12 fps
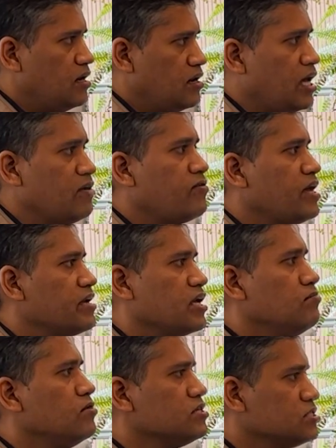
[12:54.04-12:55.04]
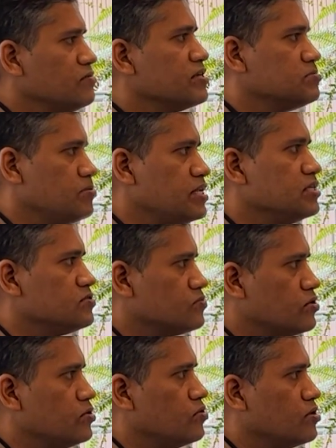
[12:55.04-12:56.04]
Lifelike, immersive experience
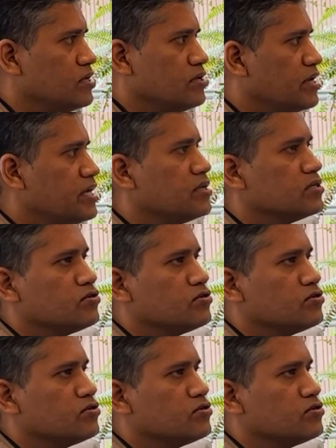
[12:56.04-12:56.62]
for it, right?